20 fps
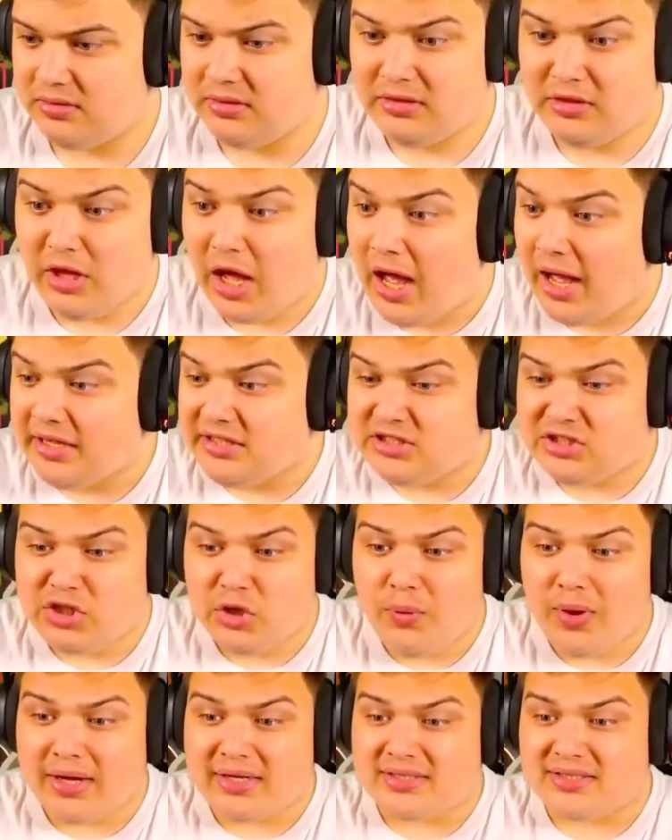Nice,
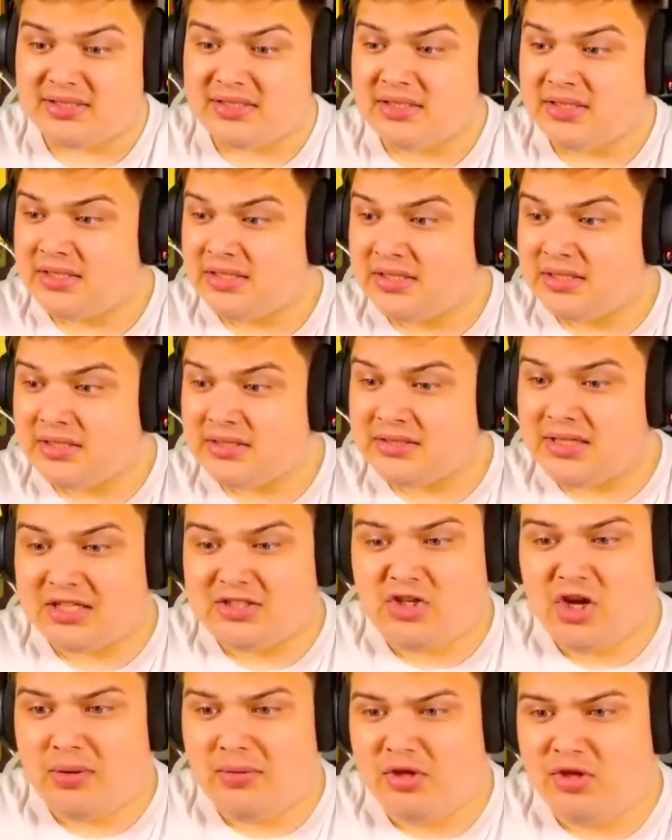2x. That's
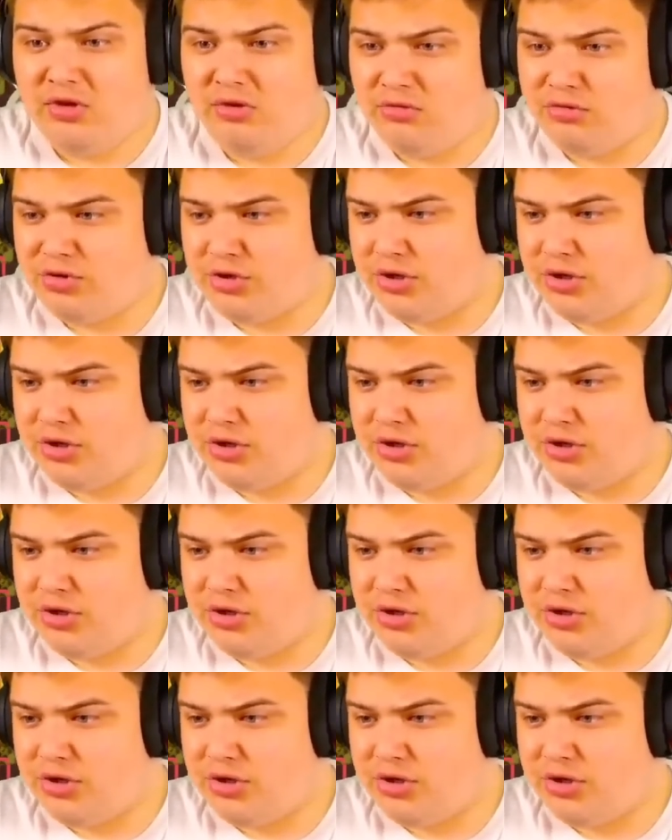got to be huge.